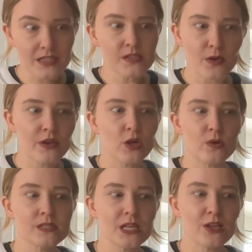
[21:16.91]
so it
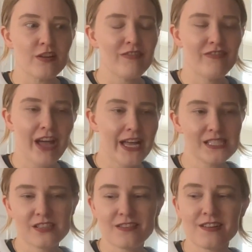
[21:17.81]
goes a little
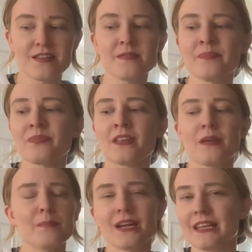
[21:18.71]
faster,
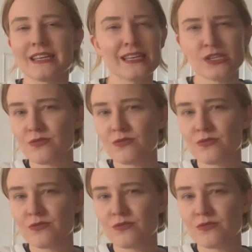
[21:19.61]
but like